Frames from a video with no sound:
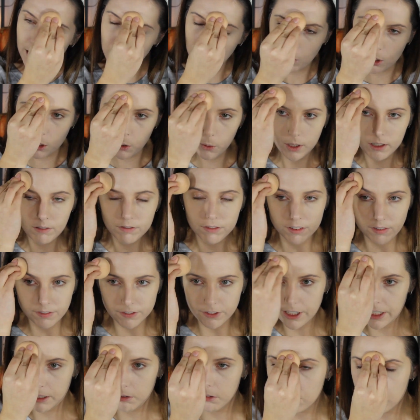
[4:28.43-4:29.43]
and we're going for
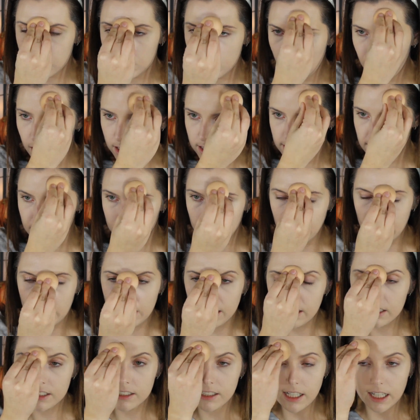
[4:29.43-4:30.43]
free, which is awesome
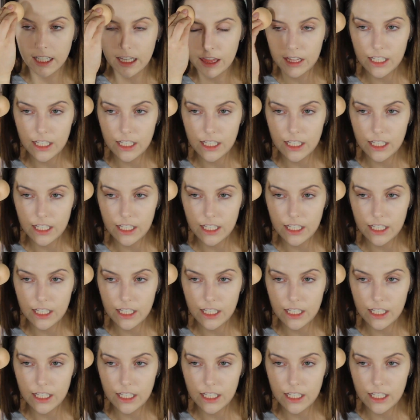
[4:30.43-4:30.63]
because I